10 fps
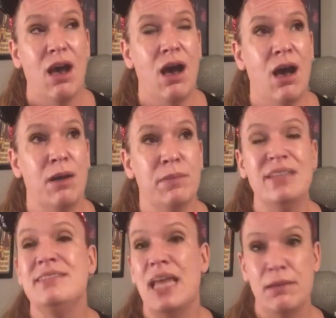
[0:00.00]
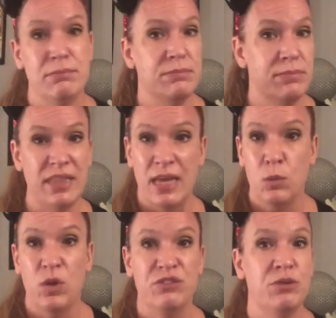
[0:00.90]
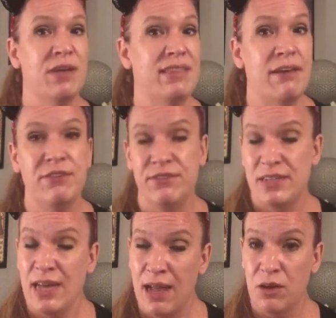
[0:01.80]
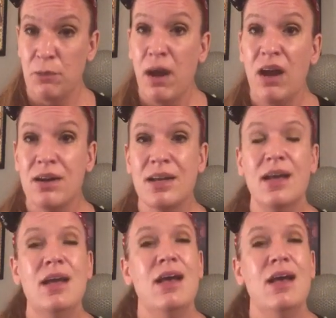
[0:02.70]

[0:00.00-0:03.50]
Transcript: Um, same thing, once you hit that $50 mark,